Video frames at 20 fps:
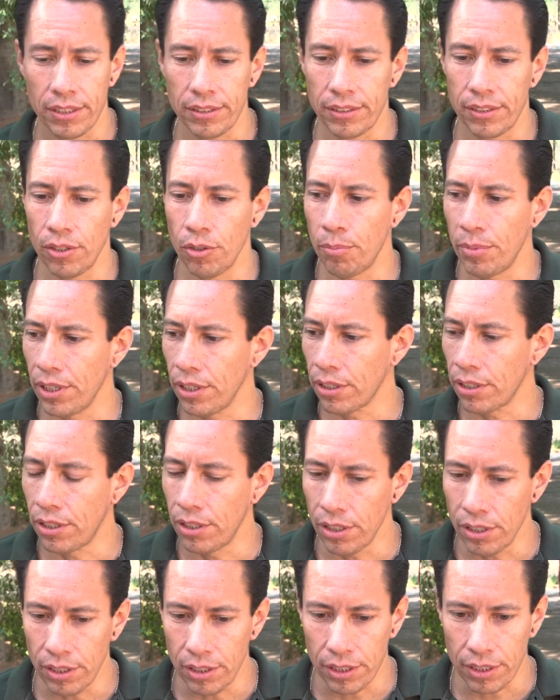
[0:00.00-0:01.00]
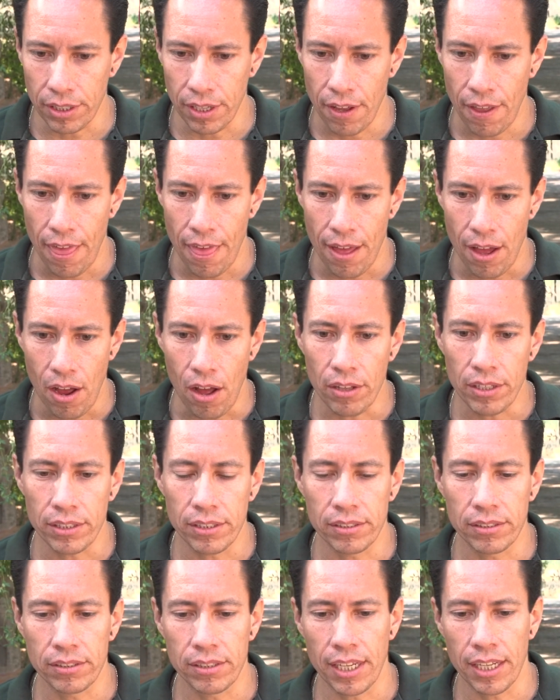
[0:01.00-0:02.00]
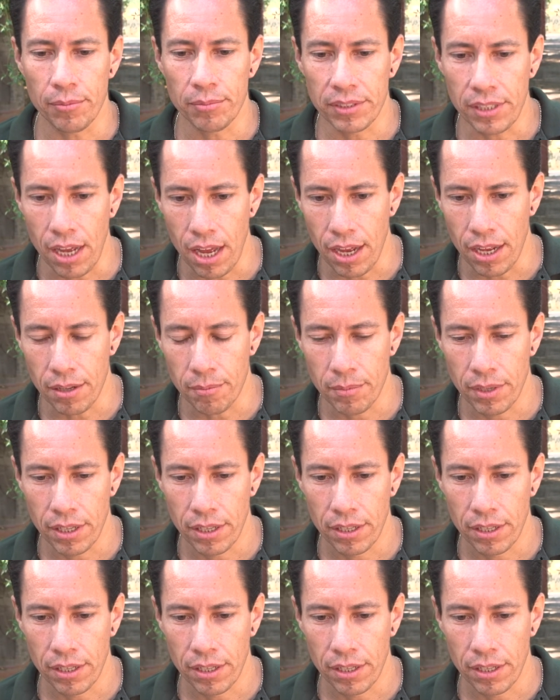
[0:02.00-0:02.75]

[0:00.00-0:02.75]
still be a cook all at the same time?